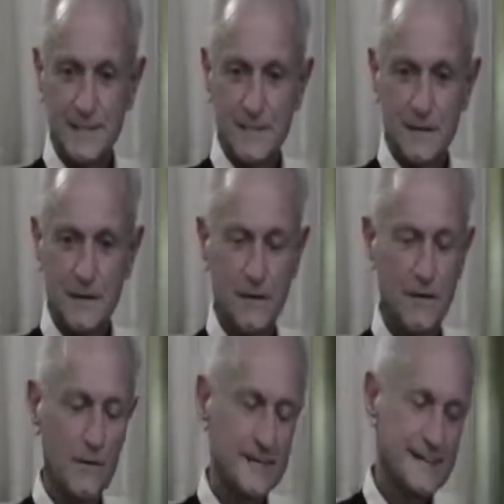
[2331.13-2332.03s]

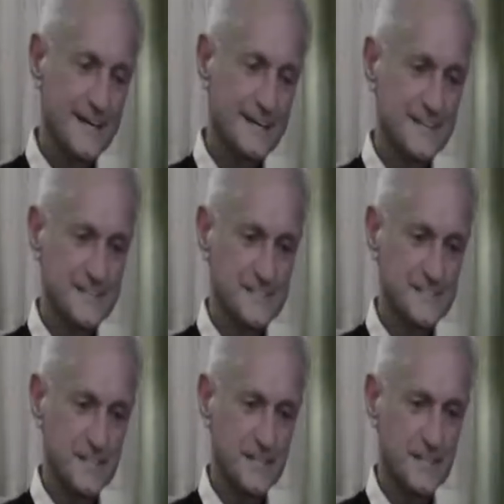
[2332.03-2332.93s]
oh, I can't get to
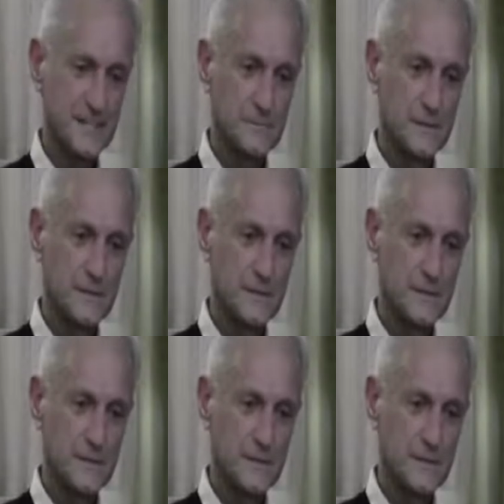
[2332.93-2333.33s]
sleep.